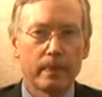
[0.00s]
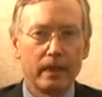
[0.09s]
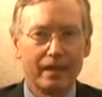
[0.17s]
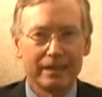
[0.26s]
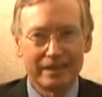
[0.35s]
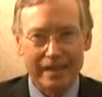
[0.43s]

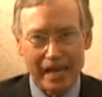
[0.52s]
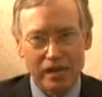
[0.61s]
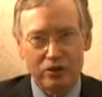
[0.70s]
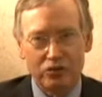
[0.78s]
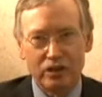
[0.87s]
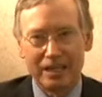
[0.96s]

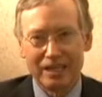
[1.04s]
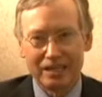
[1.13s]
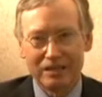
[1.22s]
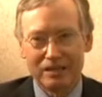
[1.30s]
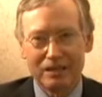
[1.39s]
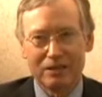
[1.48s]
engage
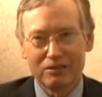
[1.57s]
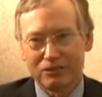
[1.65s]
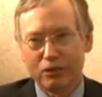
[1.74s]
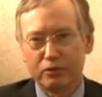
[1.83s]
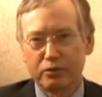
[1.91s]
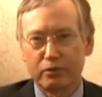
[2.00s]
in
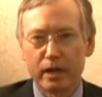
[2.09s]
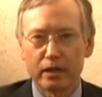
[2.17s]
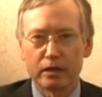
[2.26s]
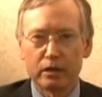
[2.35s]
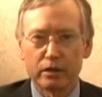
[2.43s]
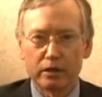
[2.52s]

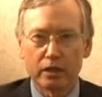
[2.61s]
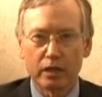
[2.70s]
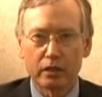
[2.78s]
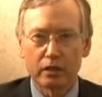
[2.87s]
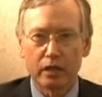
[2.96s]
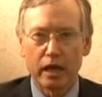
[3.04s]
self-directed learning